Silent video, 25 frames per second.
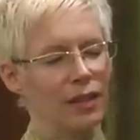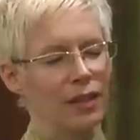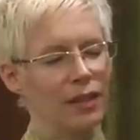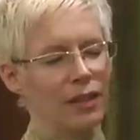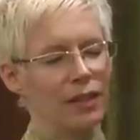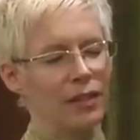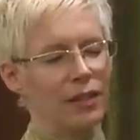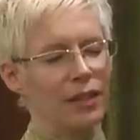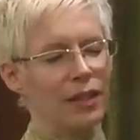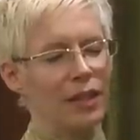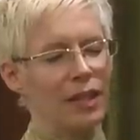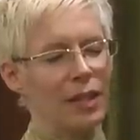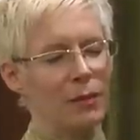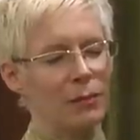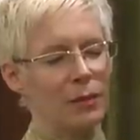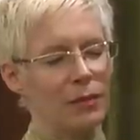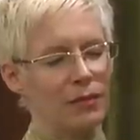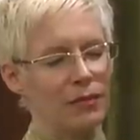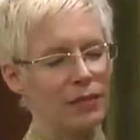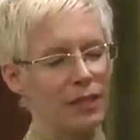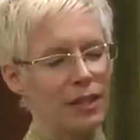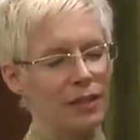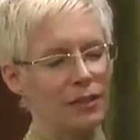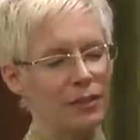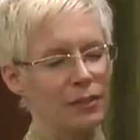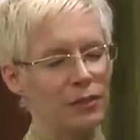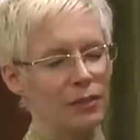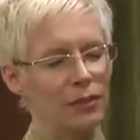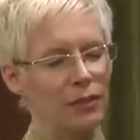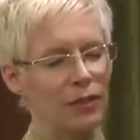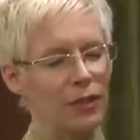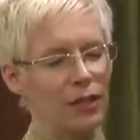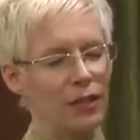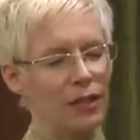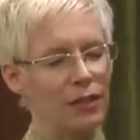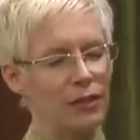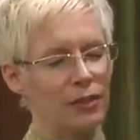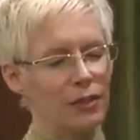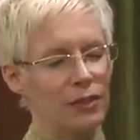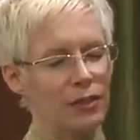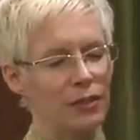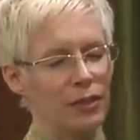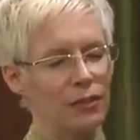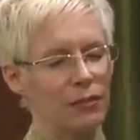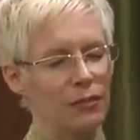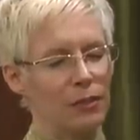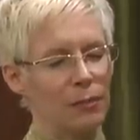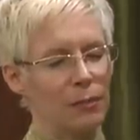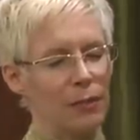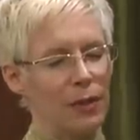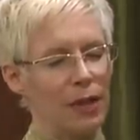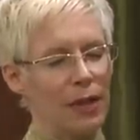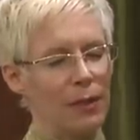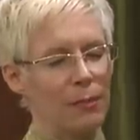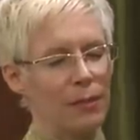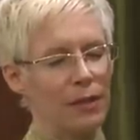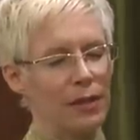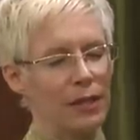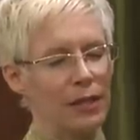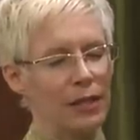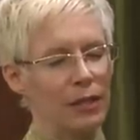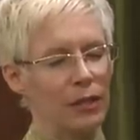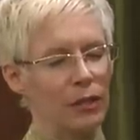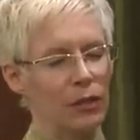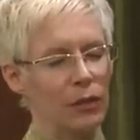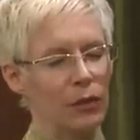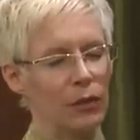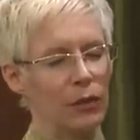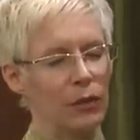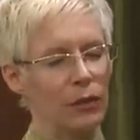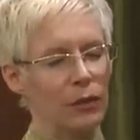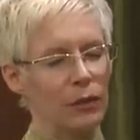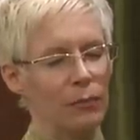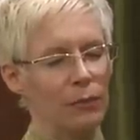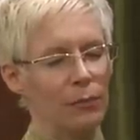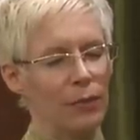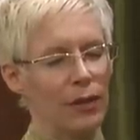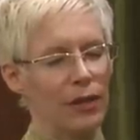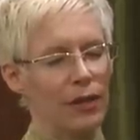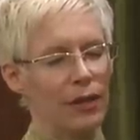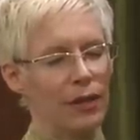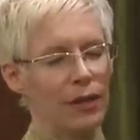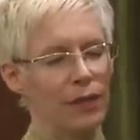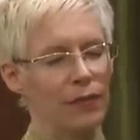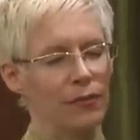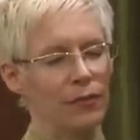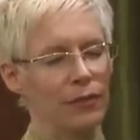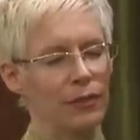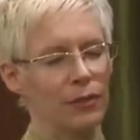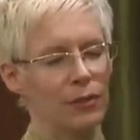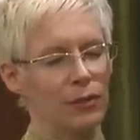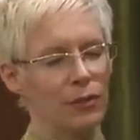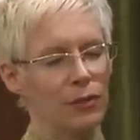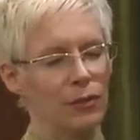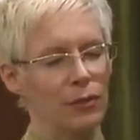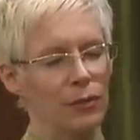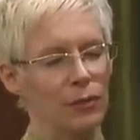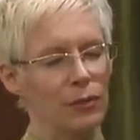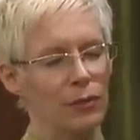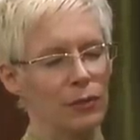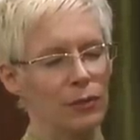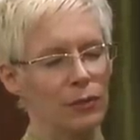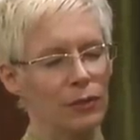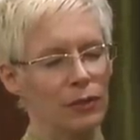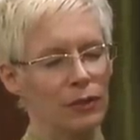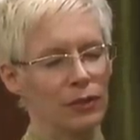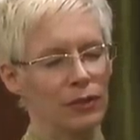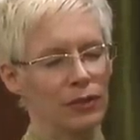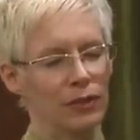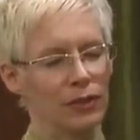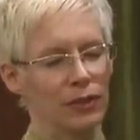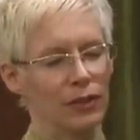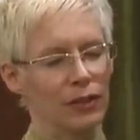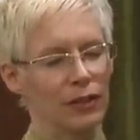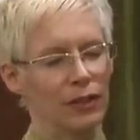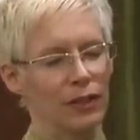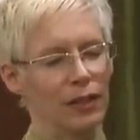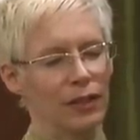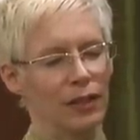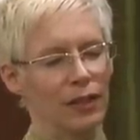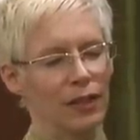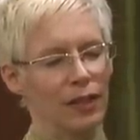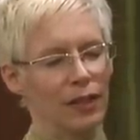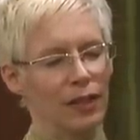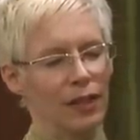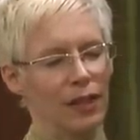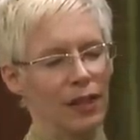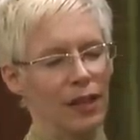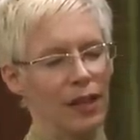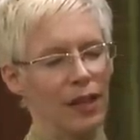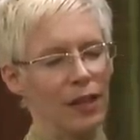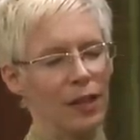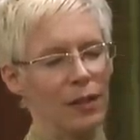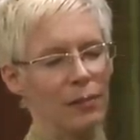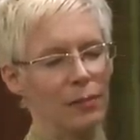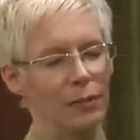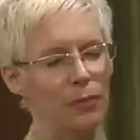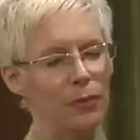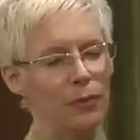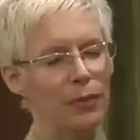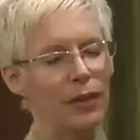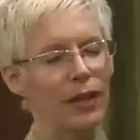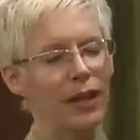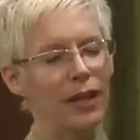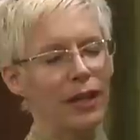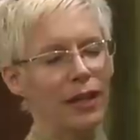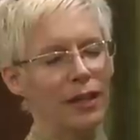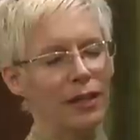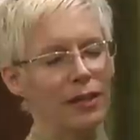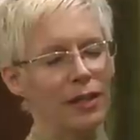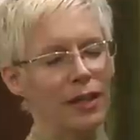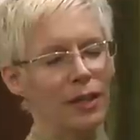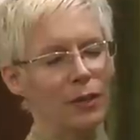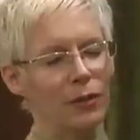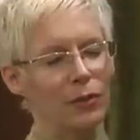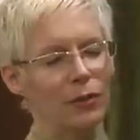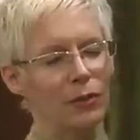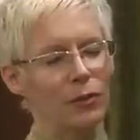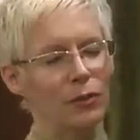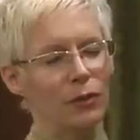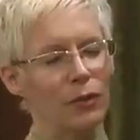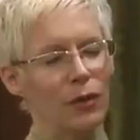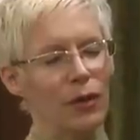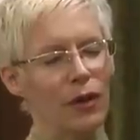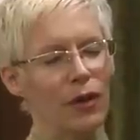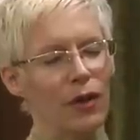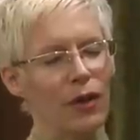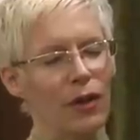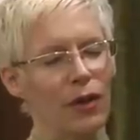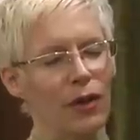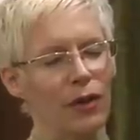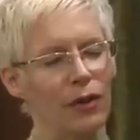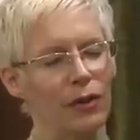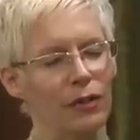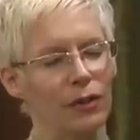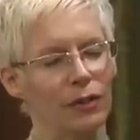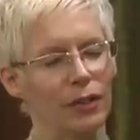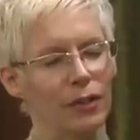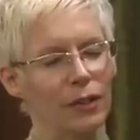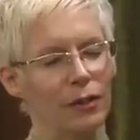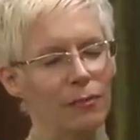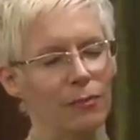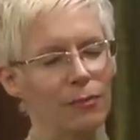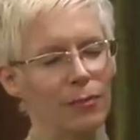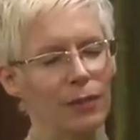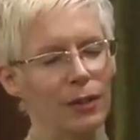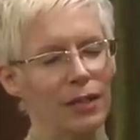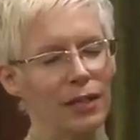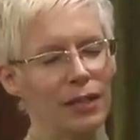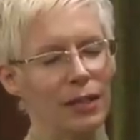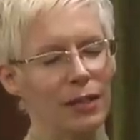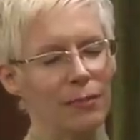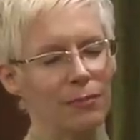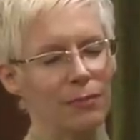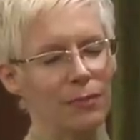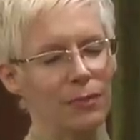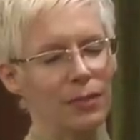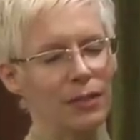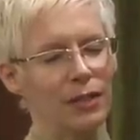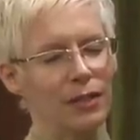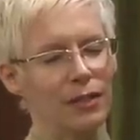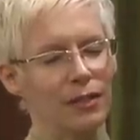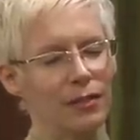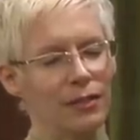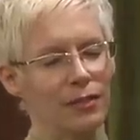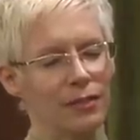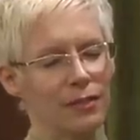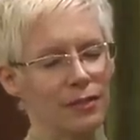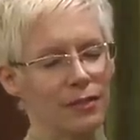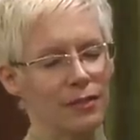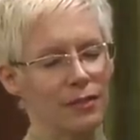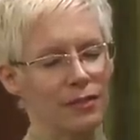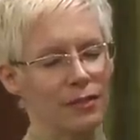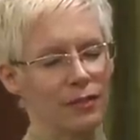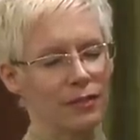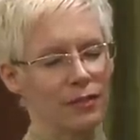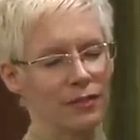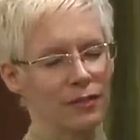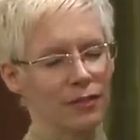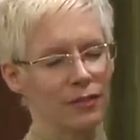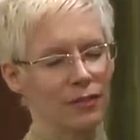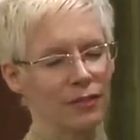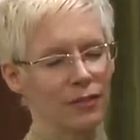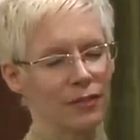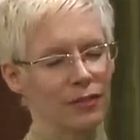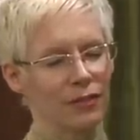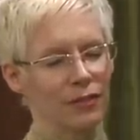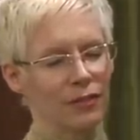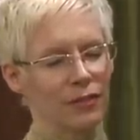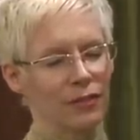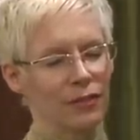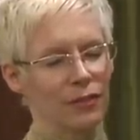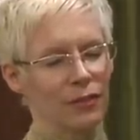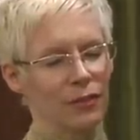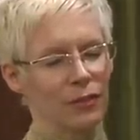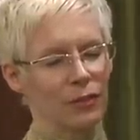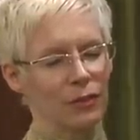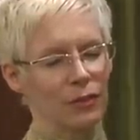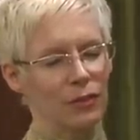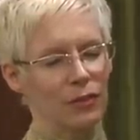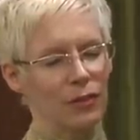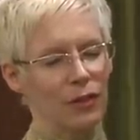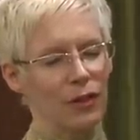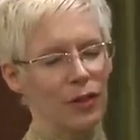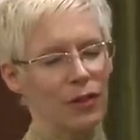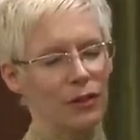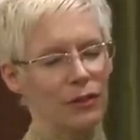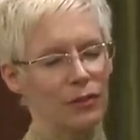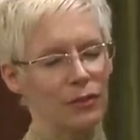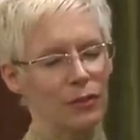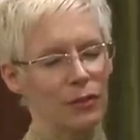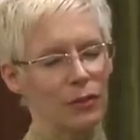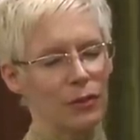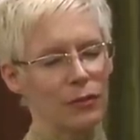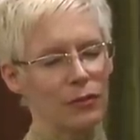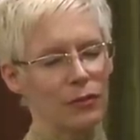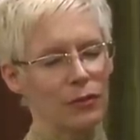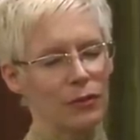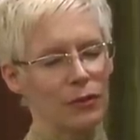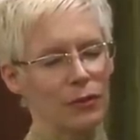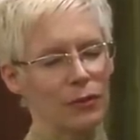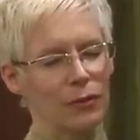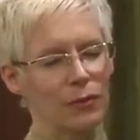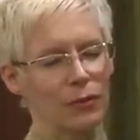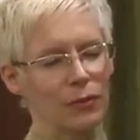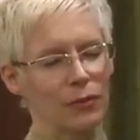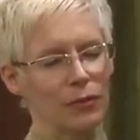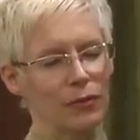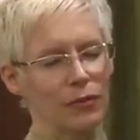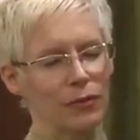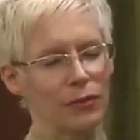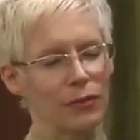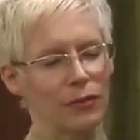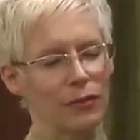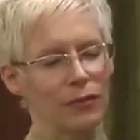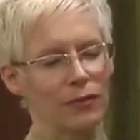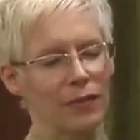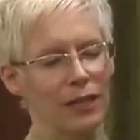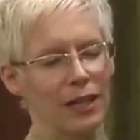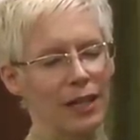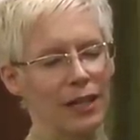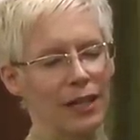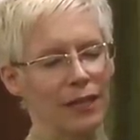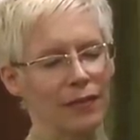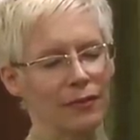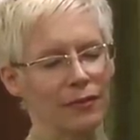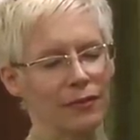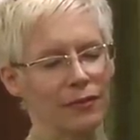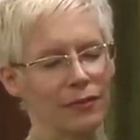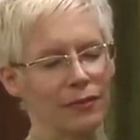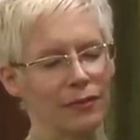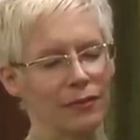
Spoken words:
In the name of Dattatreya Shiva Baba and Lord Mahavishnu, I pray that you all can be at peace. Cross over the river of life.